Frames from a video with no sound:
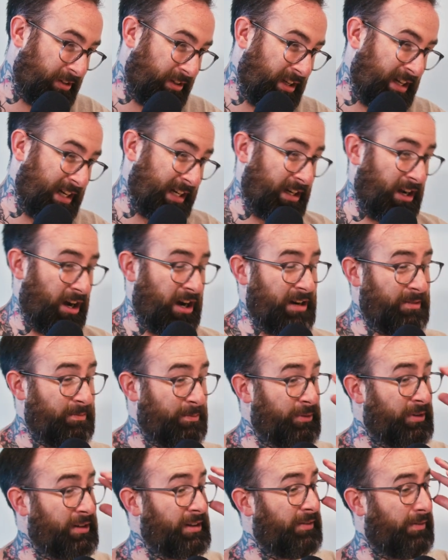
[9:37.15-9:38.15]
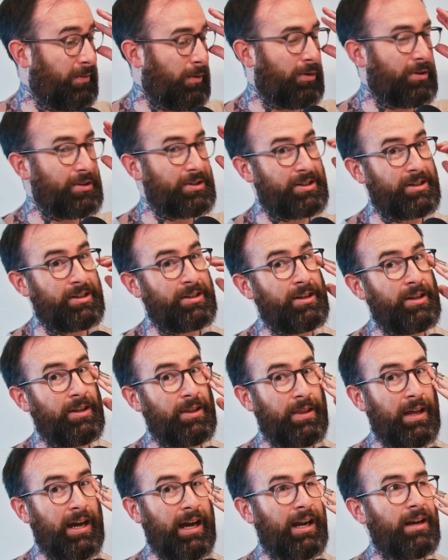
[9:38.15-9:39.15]
Like, I'm pretty fortunate
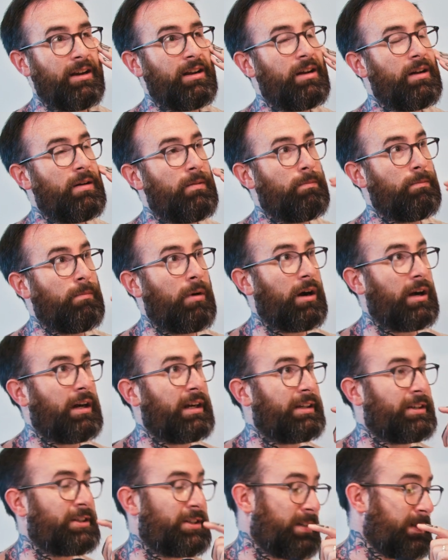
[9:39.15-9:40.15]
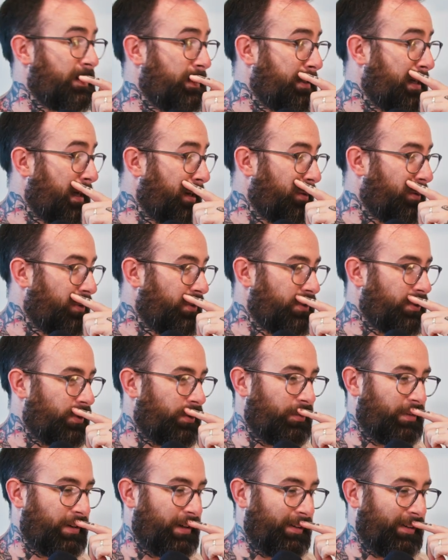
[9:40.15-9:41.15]
that my shitty tattoos
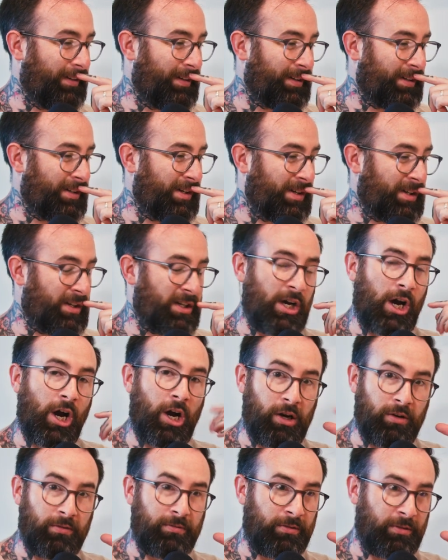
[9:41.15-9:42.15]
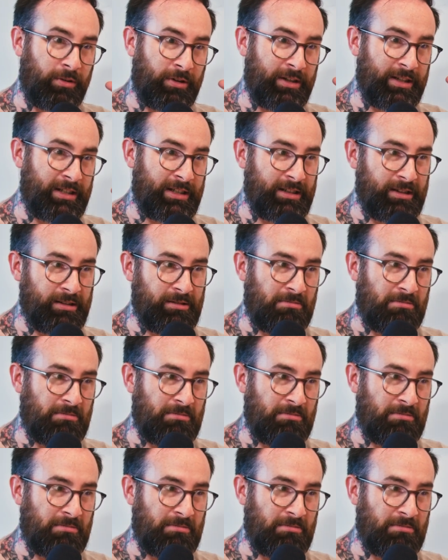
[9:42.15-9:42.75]
are in like a coverable,